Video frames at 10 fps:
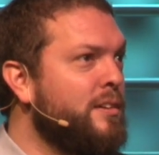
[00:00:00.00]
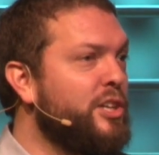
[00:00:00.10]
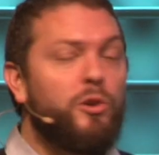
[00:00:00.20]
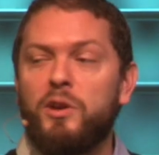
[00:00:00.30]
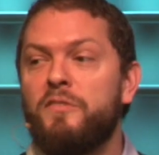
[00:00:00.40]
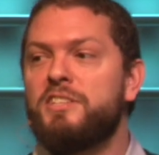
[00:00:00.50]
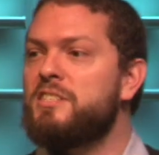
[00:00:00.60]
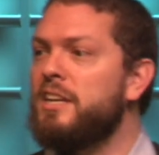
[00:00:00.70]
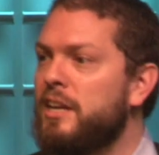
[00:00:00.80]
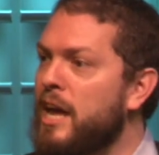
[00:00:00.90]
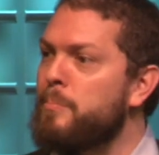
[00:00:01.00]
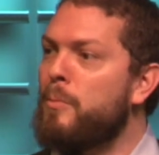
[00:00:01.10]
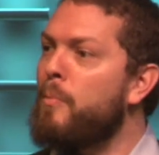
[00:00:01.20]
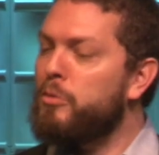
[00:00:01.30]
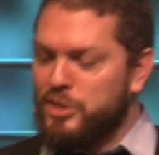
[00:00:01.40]
You don't even see it yet, but
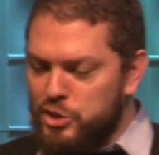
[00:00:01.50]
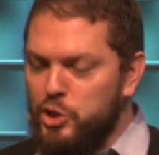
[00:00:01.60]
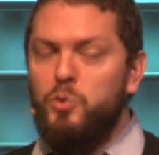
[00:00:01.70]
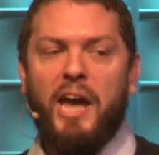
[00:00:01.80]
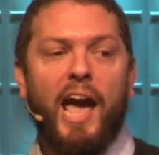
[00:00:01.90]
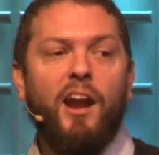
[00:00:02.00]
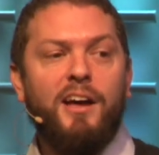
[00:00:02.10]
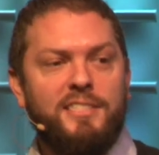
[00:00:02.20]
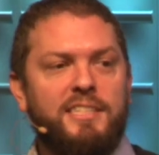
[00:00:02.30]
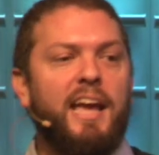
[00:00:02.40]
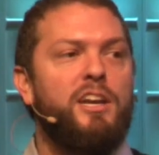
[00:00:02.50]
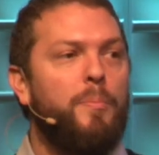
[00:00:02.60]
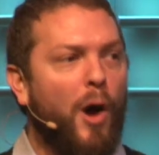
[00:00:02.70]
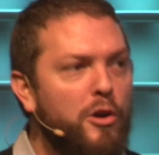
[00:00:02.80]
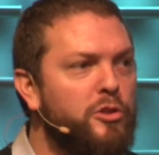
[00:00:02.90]
Moses, you cannot stand
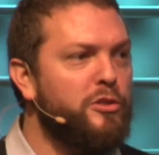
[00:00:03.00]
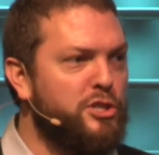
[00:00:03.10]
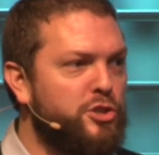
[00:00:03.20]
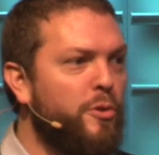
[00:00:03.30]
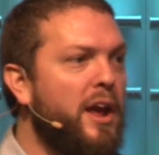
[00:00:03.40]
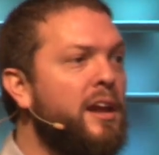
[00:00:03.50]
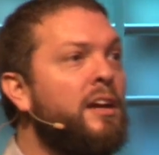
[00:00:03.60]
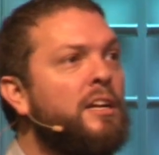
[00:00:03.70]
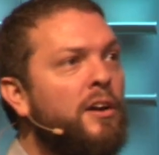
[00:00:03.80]
up under the strain